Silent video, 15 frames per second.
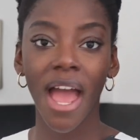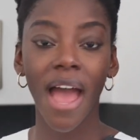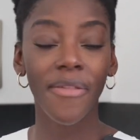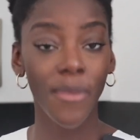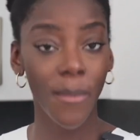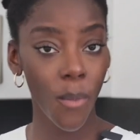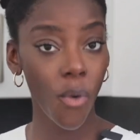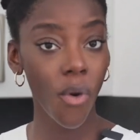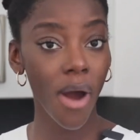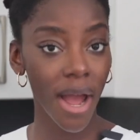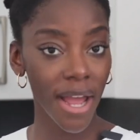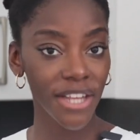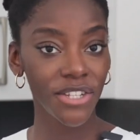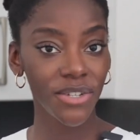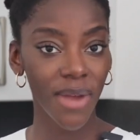And the more
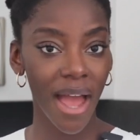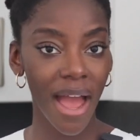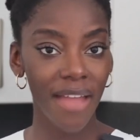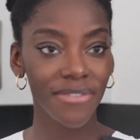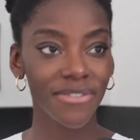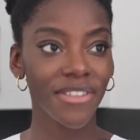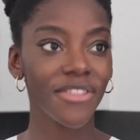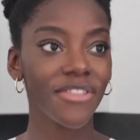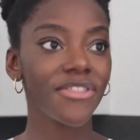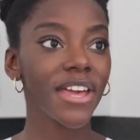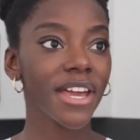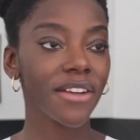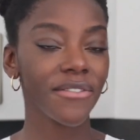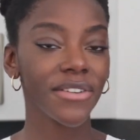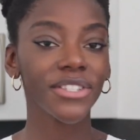ice you add, the
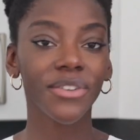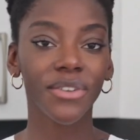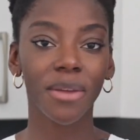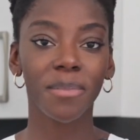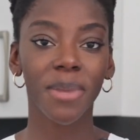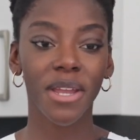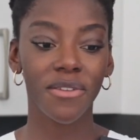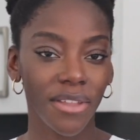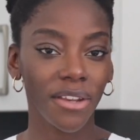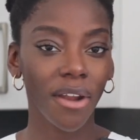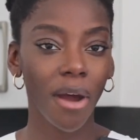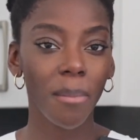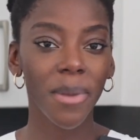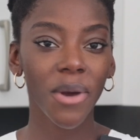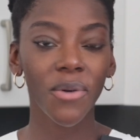thicker it's gonna be. The
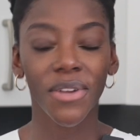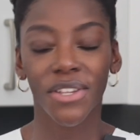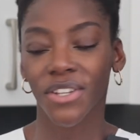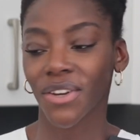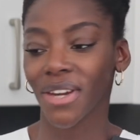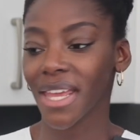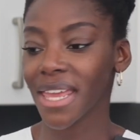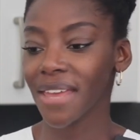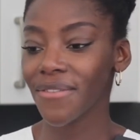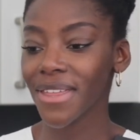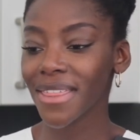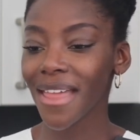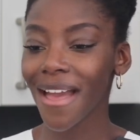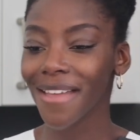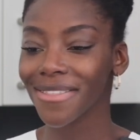nut milk is gonna give
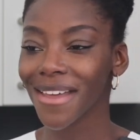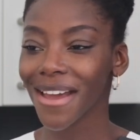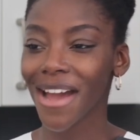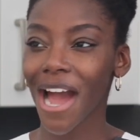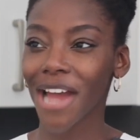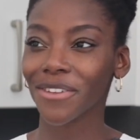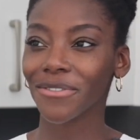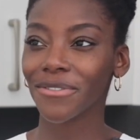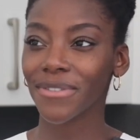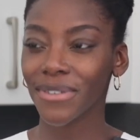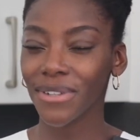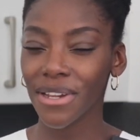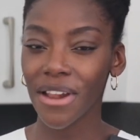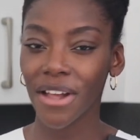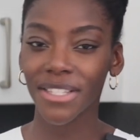it like that kind of
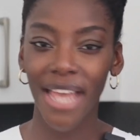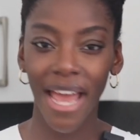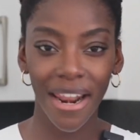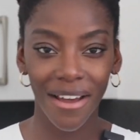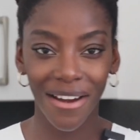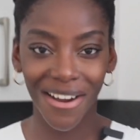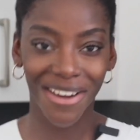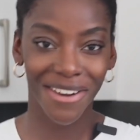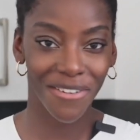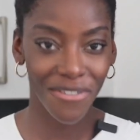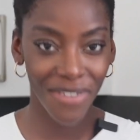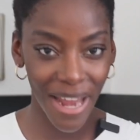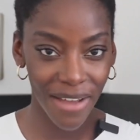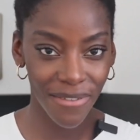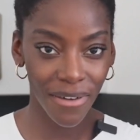Nutella kind of
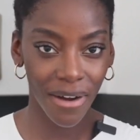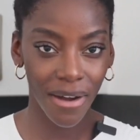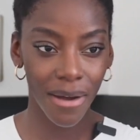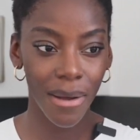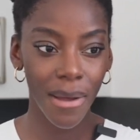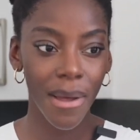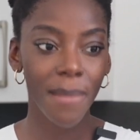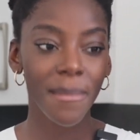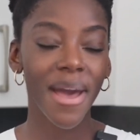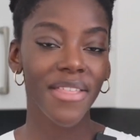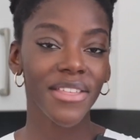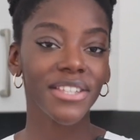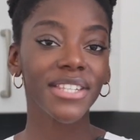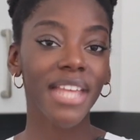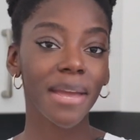flavor, but
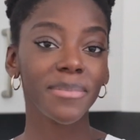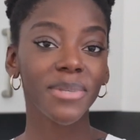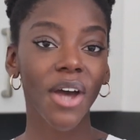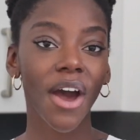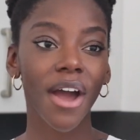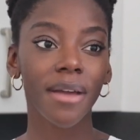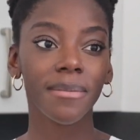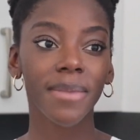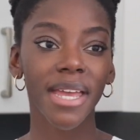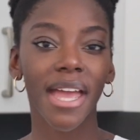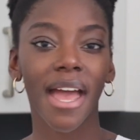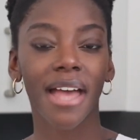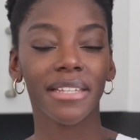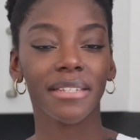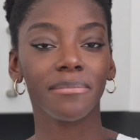at the same time, it
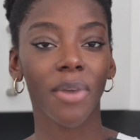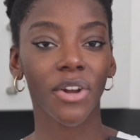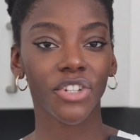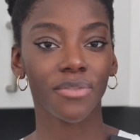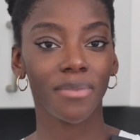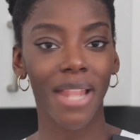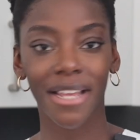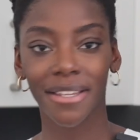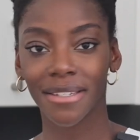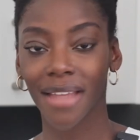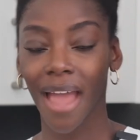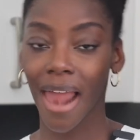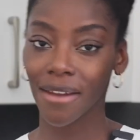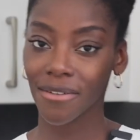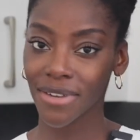has much
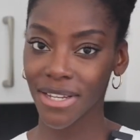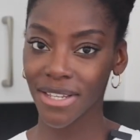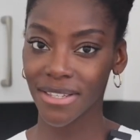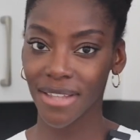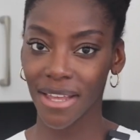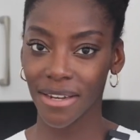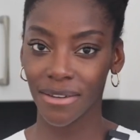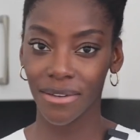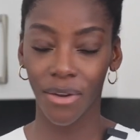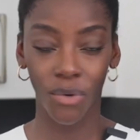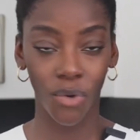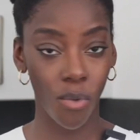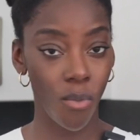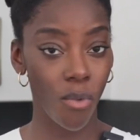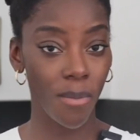less calories than a
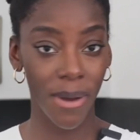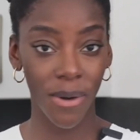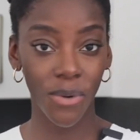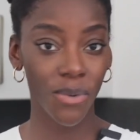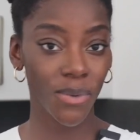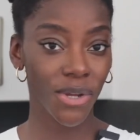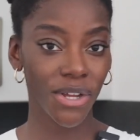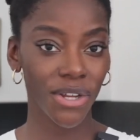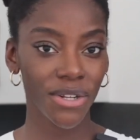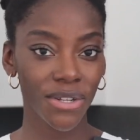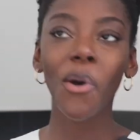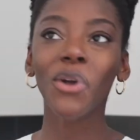normal milk would.